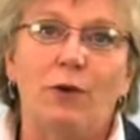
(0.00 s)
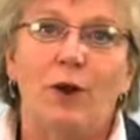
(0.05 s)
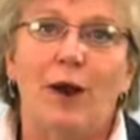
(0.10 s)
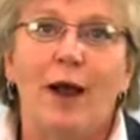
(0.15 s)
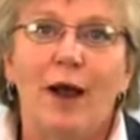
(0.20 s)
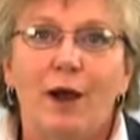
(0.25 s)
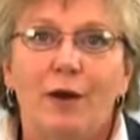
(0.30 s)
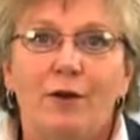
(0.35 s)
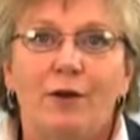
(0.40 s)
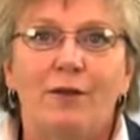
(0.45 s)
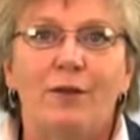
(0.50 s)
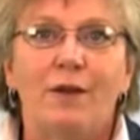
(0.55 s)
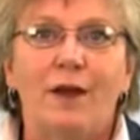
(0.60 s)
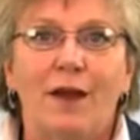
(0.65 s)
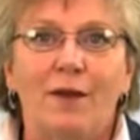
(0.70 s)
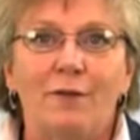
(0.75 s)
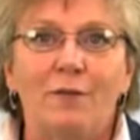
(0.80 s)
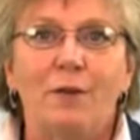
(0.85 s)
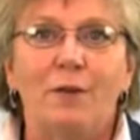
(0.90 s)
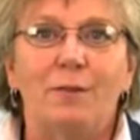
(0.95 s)
how could the
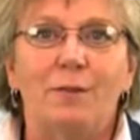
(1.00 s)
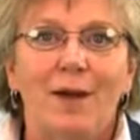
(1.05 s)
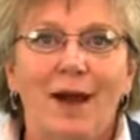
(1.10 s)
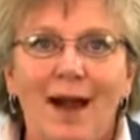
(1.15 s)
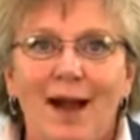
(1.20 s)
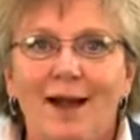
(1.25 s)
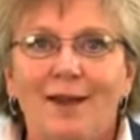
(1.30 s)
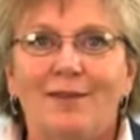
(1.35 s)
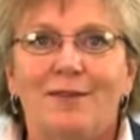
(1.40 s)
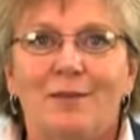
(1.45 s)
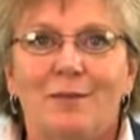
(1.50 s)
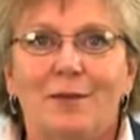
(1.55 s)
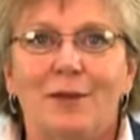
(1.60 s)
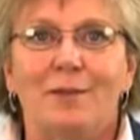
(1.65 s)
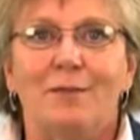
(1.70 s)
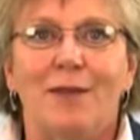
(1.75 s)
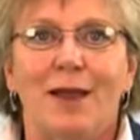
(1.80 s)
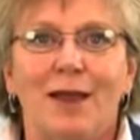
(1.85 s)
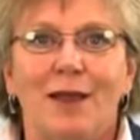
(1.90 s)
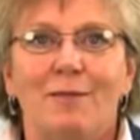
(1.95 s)
government possibly
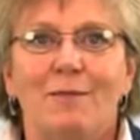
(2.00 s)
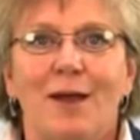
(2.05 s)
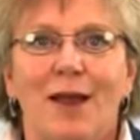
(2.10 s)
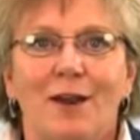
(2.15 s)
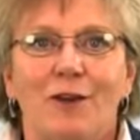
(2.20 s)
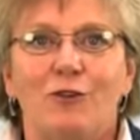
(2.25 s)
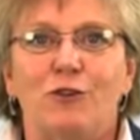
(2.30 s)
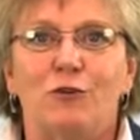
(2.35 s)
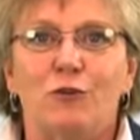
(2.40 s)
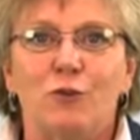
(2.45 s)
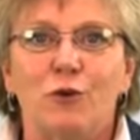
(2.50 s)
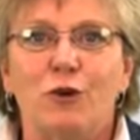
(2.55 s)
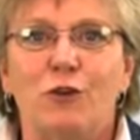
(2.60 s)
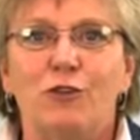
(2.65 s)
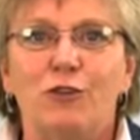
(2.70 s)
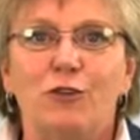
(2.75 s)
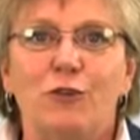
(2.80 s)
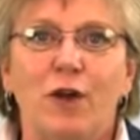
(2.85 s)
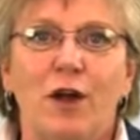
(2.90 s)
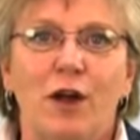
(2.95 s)
make matters
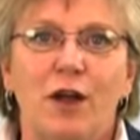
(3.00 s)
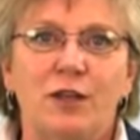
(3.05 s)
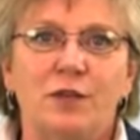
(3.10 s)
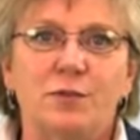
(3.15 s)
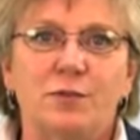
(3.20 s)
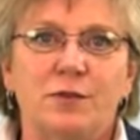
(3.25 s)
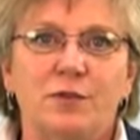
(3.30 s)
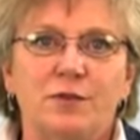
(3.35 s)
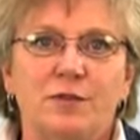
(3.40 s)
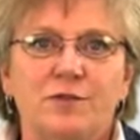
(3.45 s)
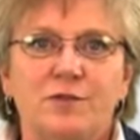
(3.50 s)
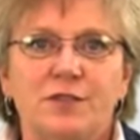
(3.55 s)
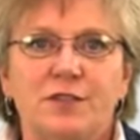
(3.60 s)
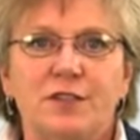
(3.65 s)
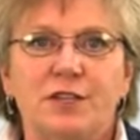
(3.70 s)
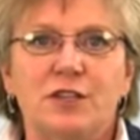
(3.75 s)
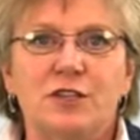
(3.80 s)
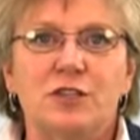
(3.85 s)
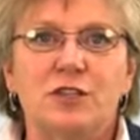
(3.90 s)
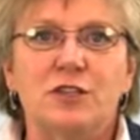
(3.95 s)
worse for hospitals and
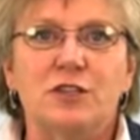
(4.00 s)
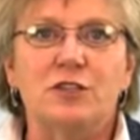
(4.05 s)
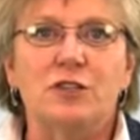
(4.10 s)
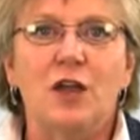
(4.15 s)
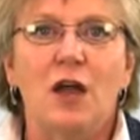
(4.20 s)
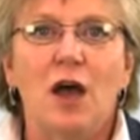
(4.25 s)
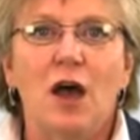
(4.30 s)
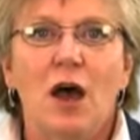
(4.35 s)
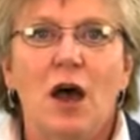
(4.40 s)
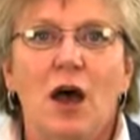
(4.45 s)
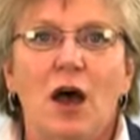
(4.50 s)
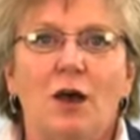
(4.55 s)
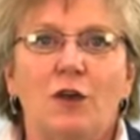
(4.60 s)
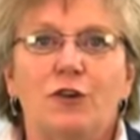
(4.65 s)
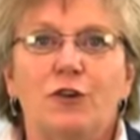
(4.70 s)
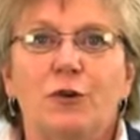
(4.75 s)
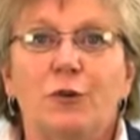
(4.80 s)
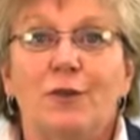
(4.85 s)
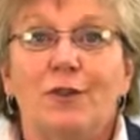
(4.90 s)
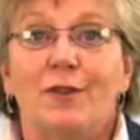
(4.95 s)
physicians
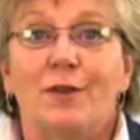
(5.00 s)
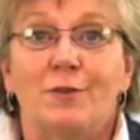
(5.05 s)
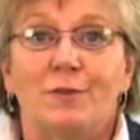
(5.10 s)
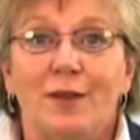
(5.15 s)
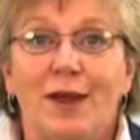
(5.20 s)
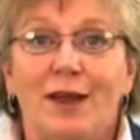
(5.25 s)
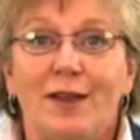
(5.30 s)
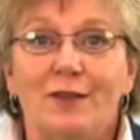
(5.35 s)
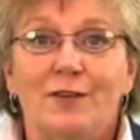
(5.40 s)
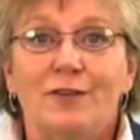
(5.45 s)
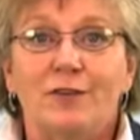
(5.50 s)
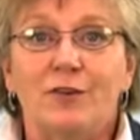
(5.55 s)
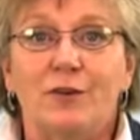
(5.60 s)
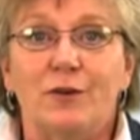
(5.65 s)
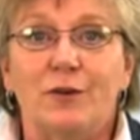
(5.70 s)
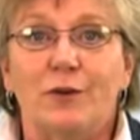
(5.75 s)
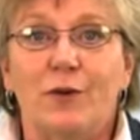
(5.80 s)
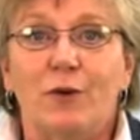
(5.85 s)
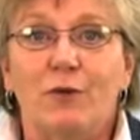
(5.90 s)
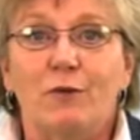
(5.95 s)
doing their best
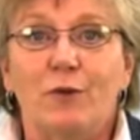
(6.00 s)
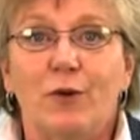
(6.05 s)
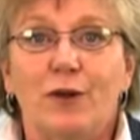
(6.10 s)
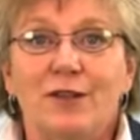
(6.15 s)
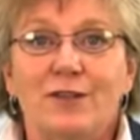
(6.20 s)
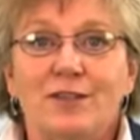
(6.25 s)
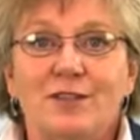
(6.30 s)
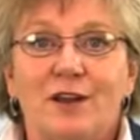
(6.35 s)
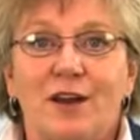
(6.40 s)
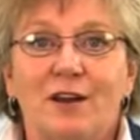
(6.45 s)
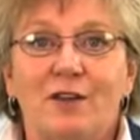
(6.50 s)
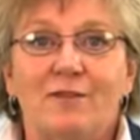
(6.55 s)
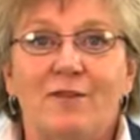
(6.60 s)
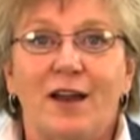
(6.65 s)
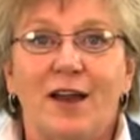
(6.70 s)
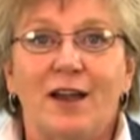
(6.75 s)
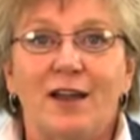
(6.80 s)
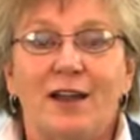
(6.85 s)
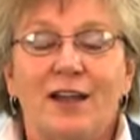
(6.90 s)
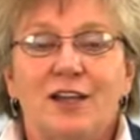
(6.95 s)
to avoid Stark
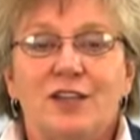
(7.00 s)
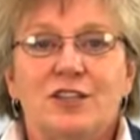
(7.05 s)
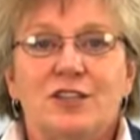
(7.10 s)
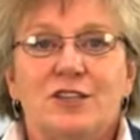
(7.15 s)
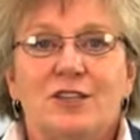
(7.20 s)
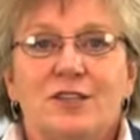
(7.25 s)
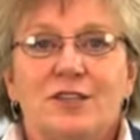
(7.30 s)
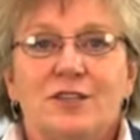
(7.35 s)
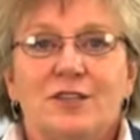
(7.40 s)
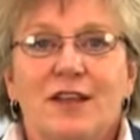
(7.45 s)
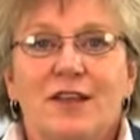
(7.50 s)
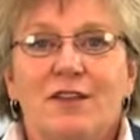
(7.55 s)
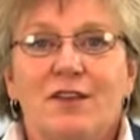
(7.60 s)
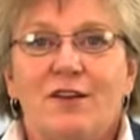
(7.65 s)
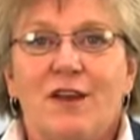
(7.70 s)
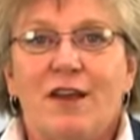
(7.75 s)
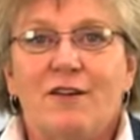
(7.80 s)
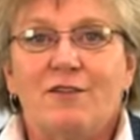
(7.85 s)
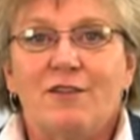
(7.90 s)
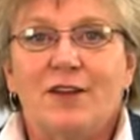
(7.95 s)
violations in
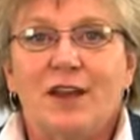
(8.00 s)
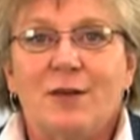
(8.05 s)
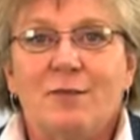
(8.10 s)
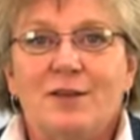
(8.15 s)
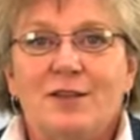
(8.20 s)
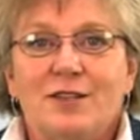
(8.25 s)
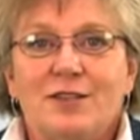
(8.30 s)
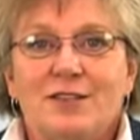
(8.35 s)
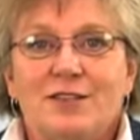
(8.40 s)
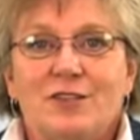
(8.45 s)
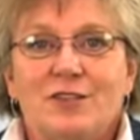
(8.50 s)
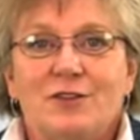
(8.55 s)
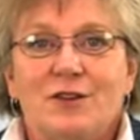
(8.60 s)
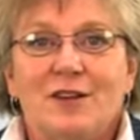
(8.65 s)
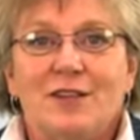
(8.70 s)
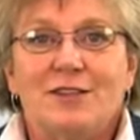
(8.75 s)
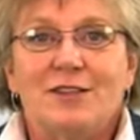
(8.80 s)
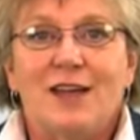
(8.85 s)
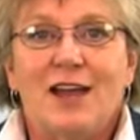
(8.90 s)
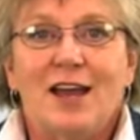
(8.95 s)
their everyday business
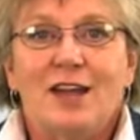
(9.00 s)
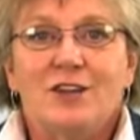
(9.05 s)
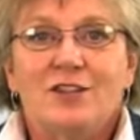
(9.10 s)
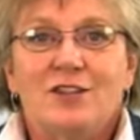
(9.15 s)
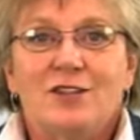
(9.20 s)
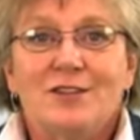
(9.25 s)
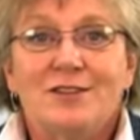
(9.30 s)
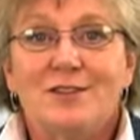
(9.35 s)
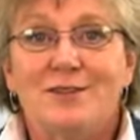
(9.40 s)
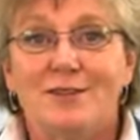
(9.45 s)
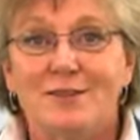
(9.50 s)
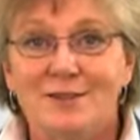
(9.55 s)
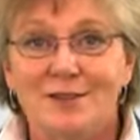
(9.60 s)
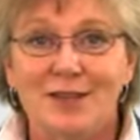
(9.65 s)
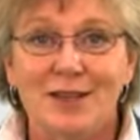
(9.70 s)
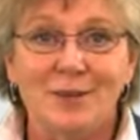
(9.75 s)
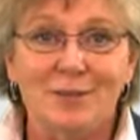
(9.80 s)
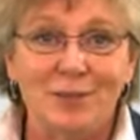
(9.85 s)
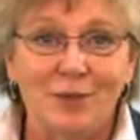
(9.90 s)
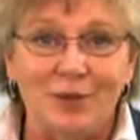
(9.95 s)
transactions?
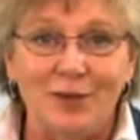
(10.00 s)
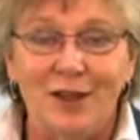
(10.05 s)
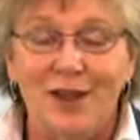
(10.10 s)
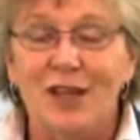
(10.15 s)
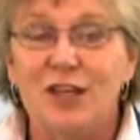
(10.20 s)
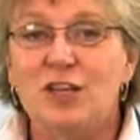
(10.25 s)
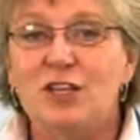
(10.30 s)
Simple.